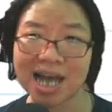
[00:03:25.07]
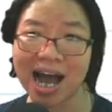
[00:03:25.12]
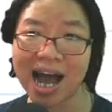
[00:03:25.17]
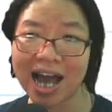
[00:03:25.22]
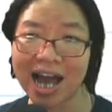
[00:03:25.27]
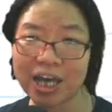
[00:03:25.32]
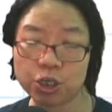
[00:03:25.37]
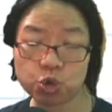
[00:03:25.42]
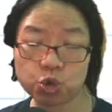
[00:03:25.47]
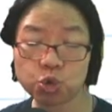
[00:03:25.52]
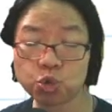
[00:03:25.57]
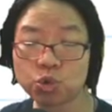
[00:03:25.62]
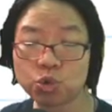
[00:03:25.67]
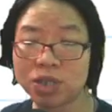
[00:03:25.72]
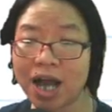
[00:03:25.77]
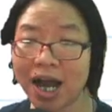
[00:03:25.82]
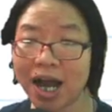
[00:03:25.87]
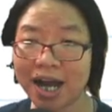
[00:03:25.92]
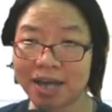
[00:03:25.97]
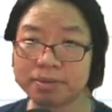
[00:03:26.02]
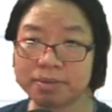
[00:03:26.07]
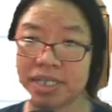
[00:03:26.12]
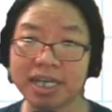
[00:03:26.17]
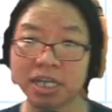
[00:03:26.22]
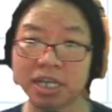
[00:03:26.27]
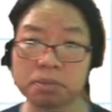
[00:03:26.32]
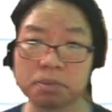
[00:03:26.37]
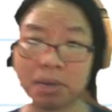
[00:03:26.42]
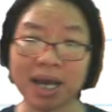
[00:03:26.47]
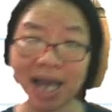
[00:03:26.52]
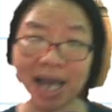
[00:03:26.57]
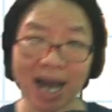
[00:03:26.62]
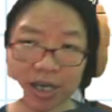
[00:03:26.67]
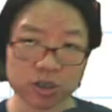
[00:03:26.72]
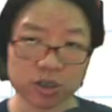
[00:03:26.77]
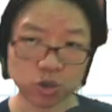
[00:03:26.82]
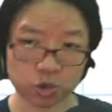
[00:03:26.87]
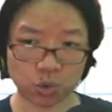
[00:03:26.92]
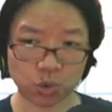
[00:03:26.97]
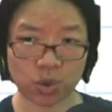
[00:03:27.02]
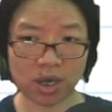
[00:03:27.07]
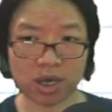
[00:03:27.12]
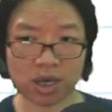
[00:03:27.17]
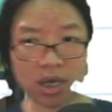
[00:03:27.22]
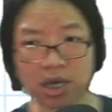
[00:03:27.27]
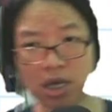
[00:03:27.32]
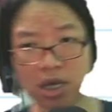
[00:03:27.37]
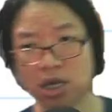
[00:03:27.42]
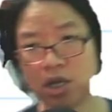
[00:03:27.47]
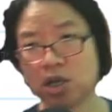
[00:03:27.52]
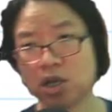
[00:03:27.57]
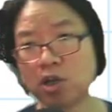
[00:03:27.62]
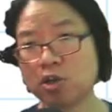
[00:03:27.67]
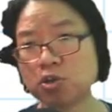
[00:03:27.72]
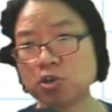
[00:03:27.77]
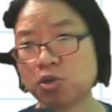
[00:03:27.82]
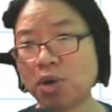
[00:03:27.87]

I two times in my I square. So